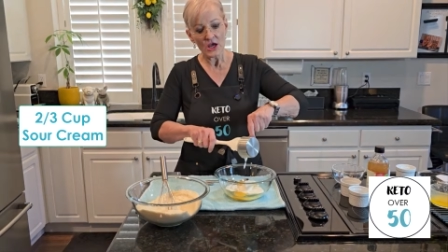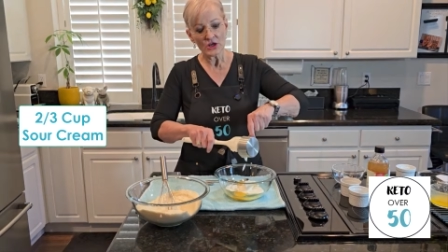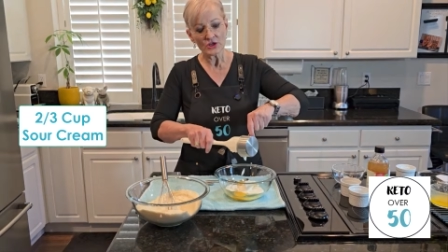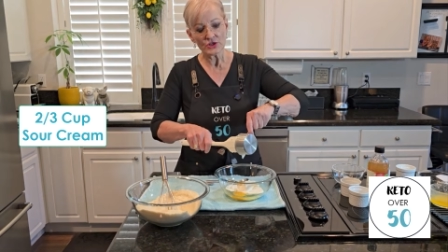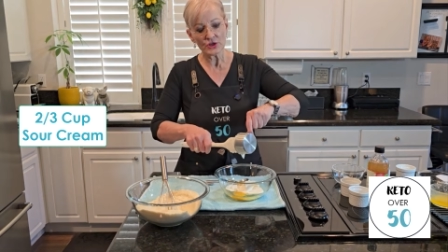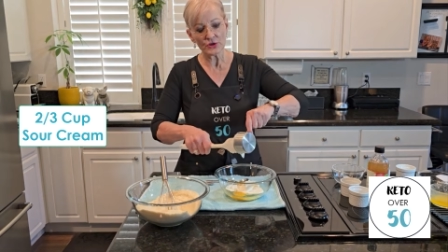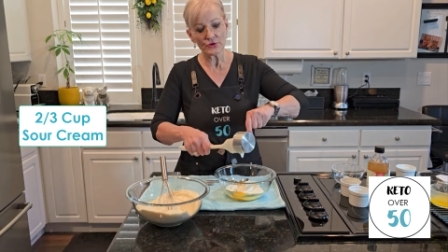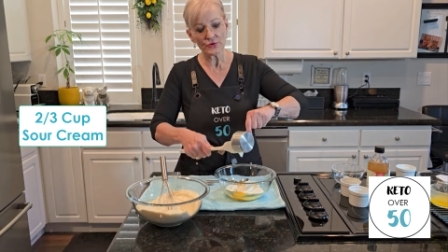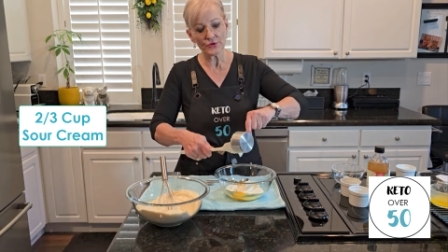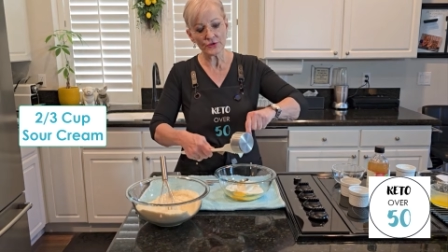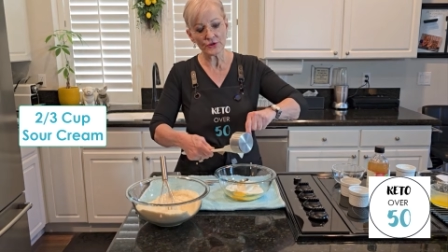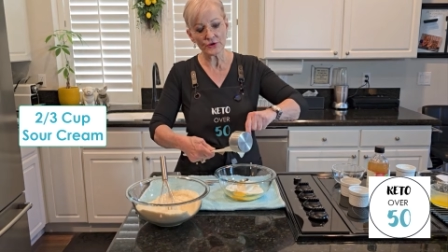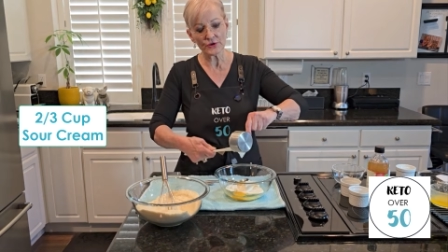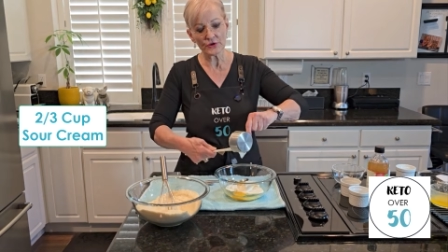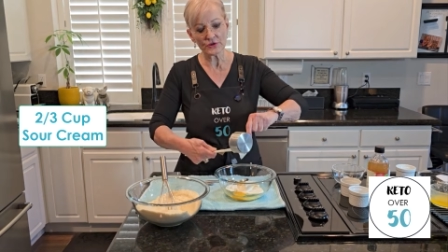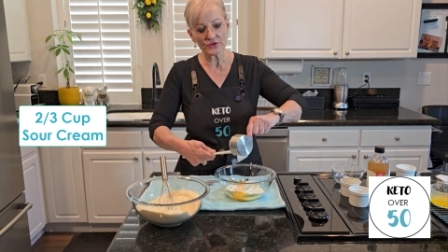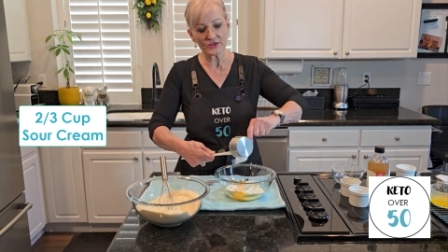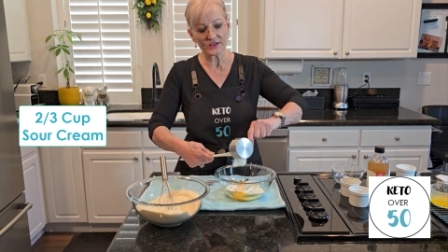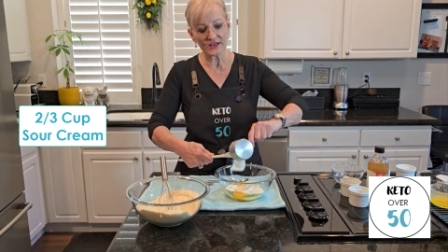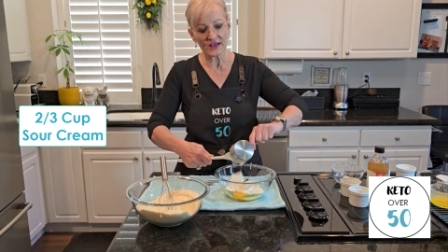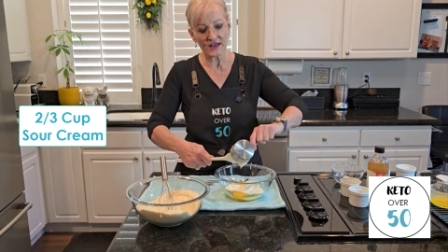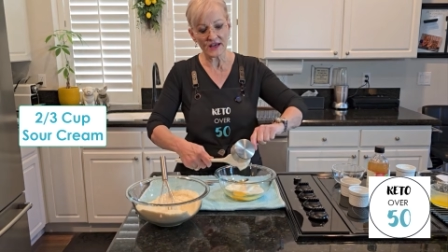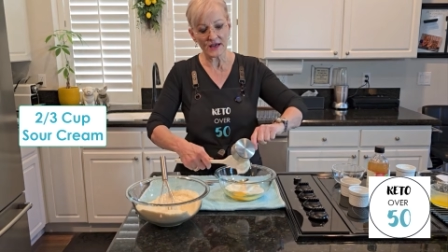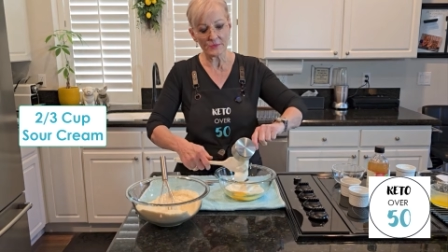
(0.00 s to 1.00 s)

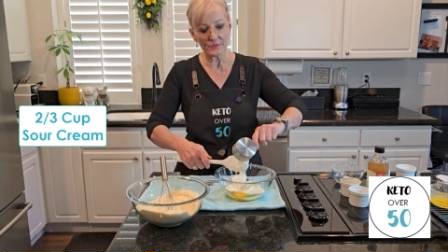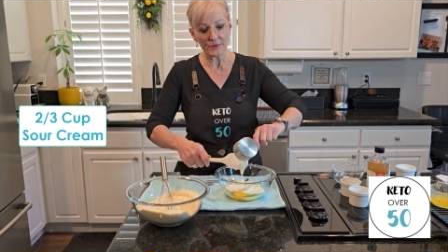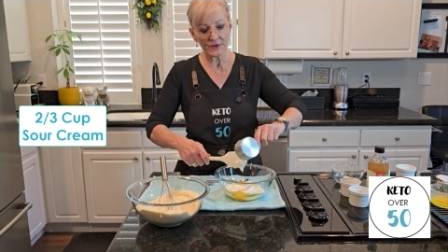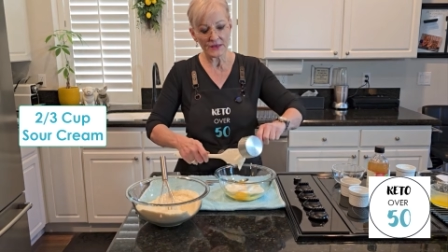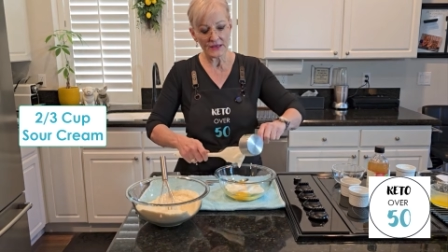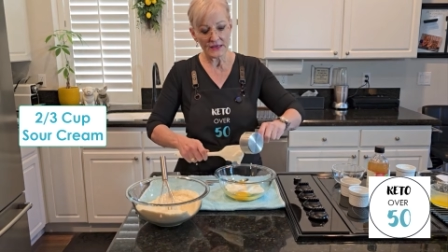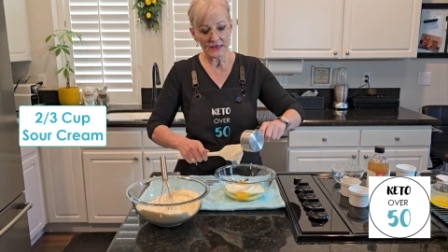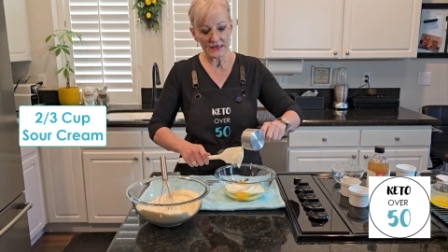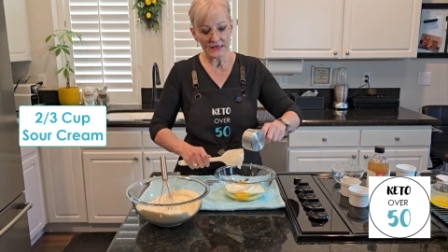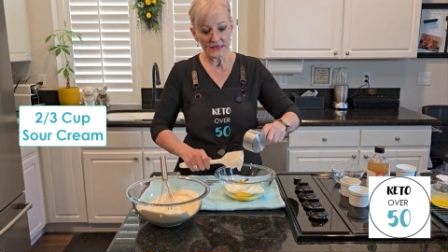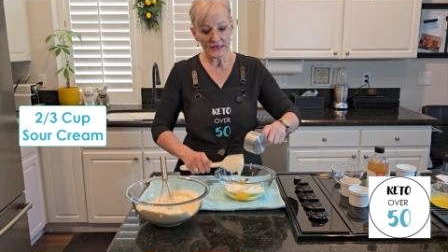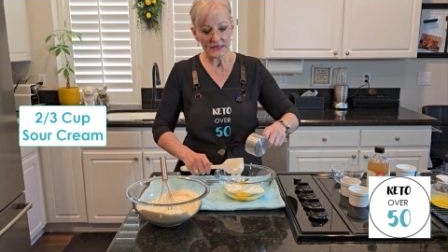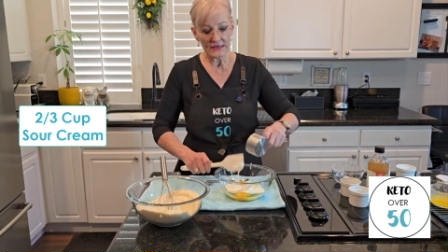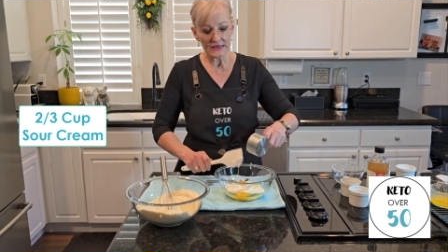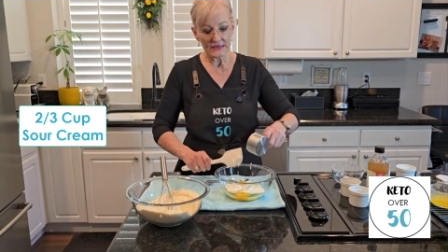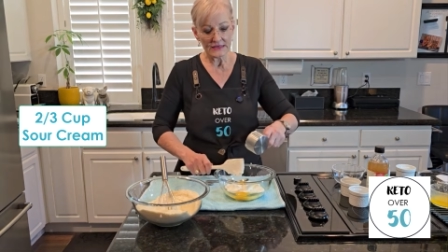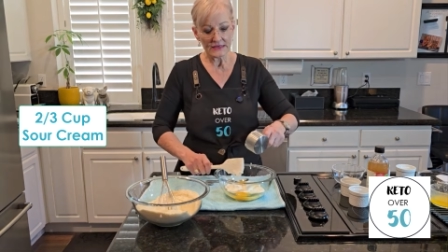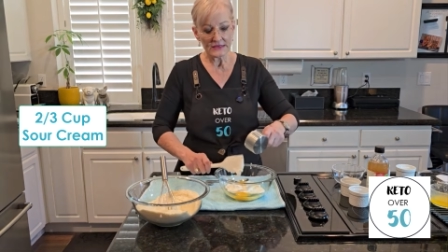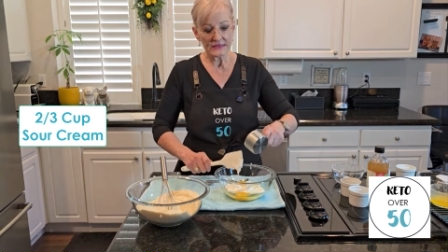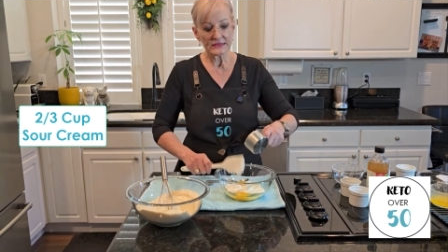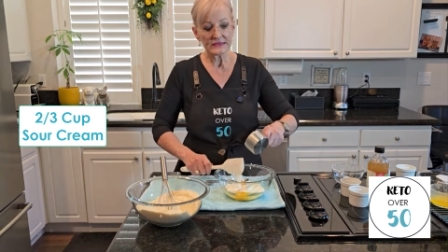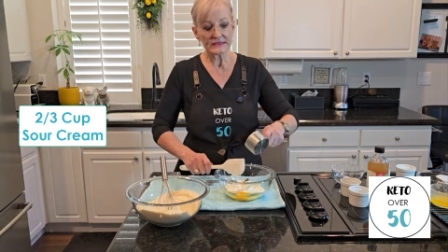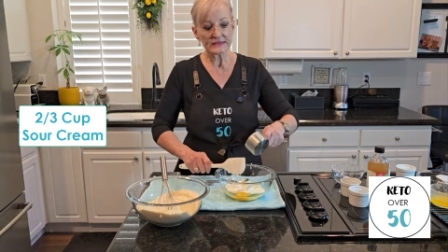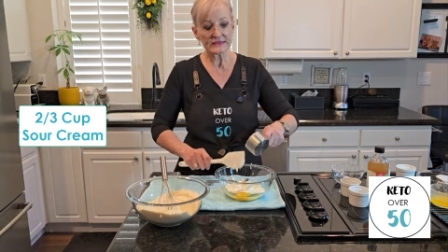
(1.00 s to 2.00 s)
2/3 cup
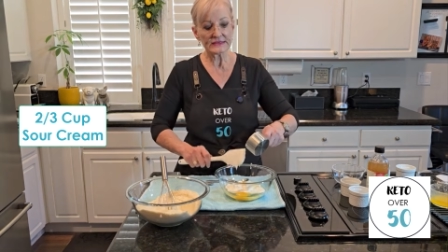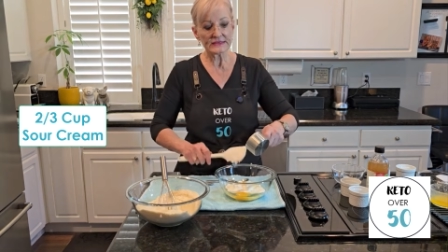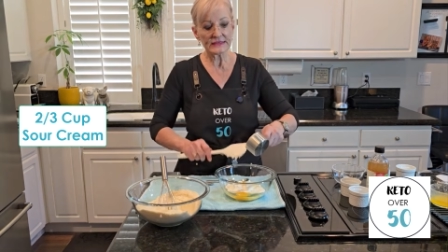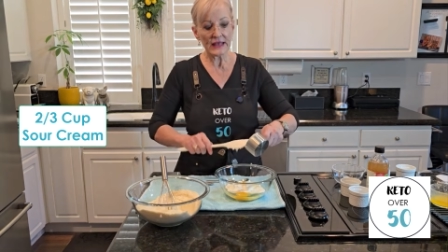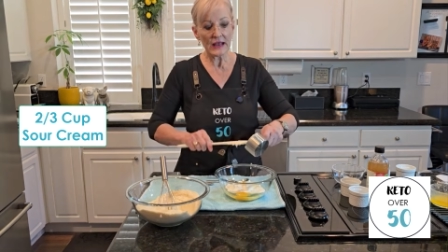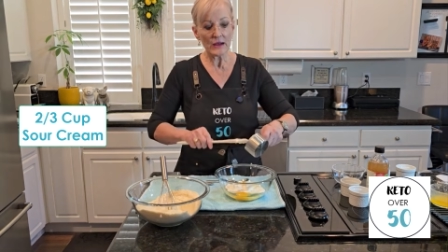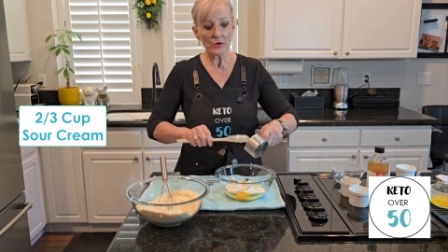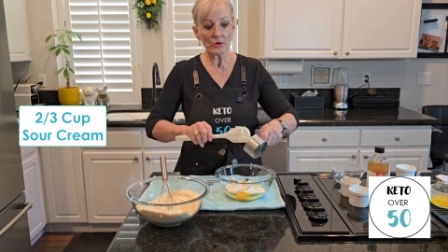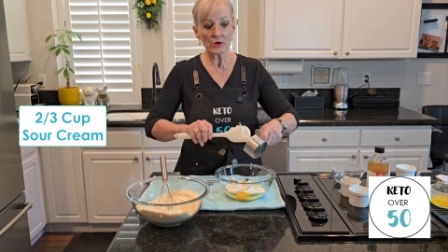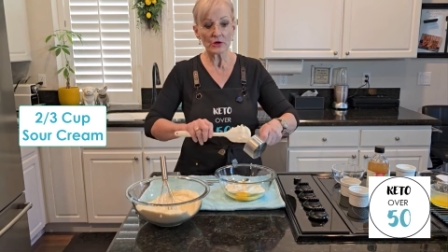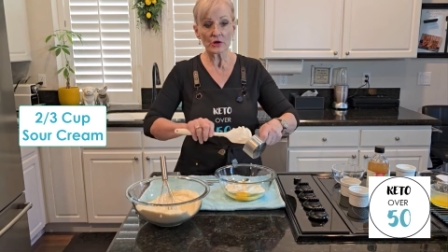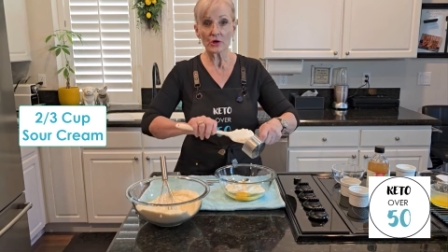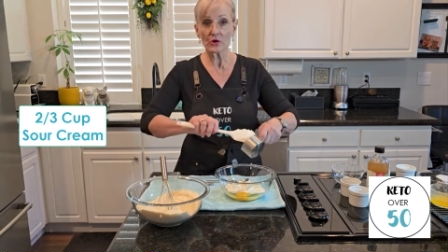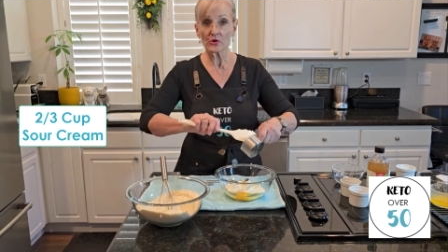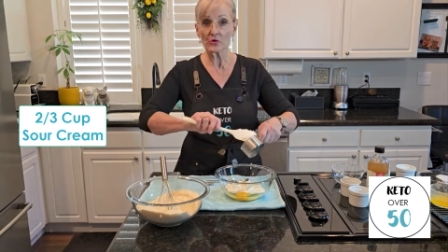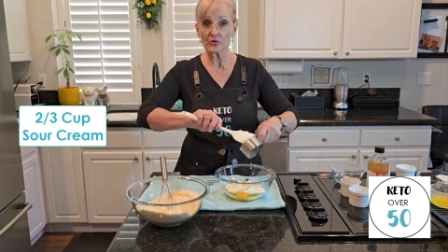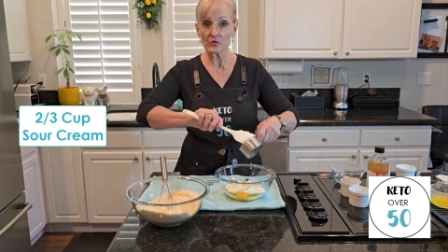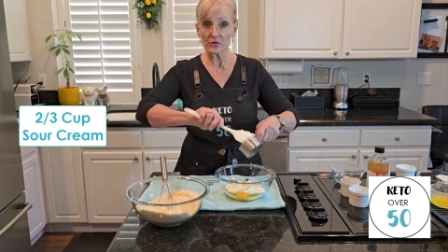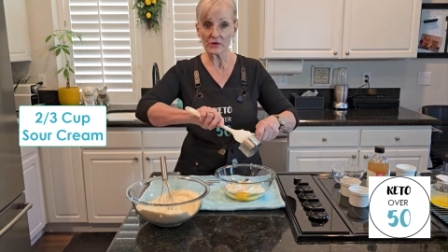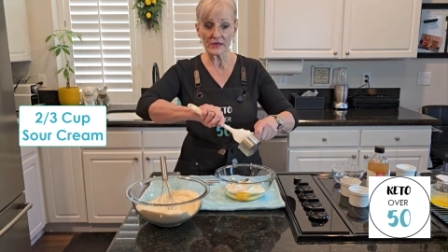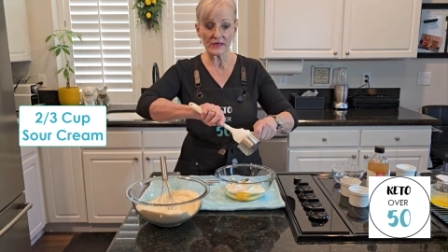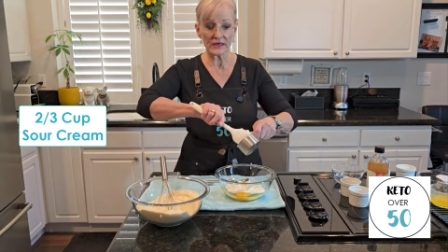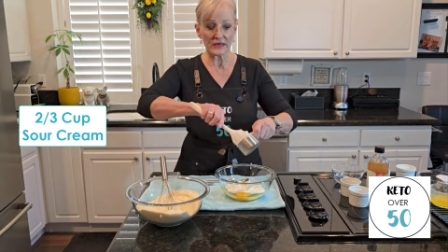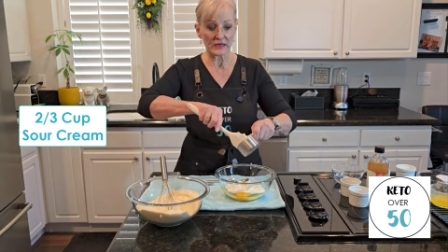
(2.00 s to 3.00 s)
sour
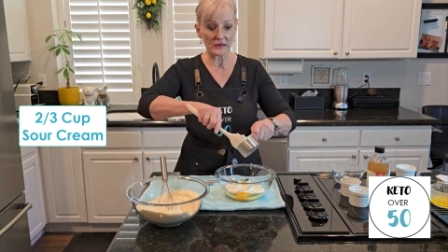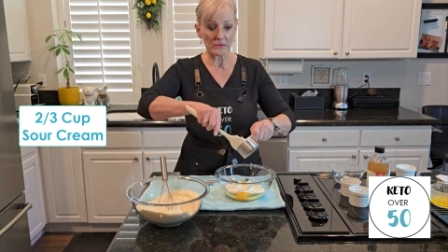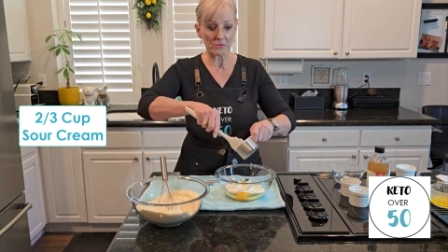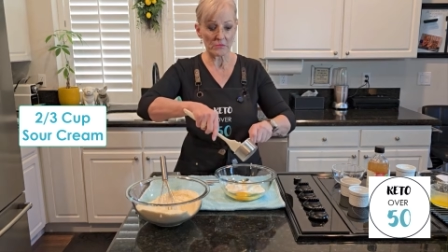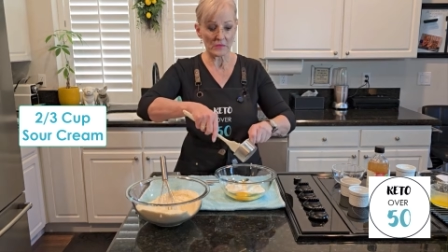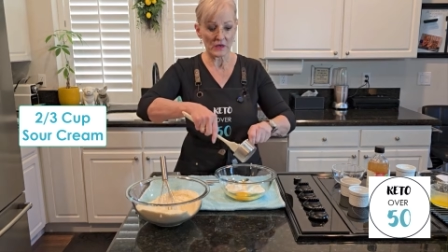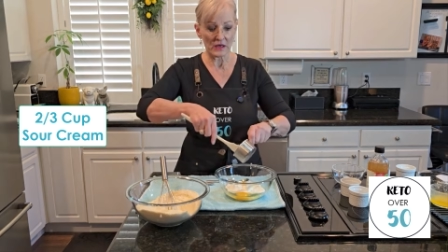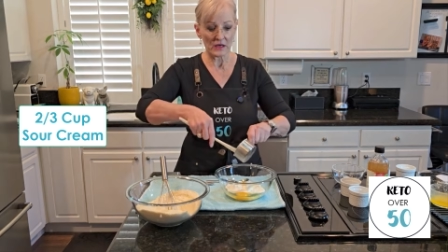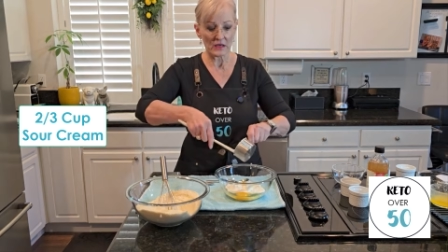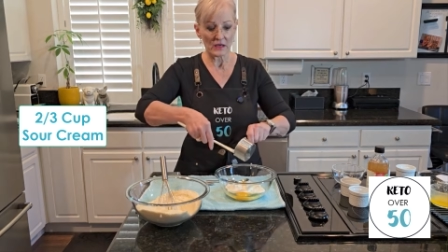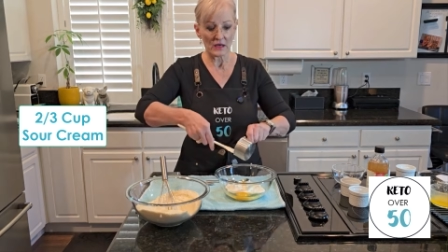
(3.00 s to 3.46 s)
cream.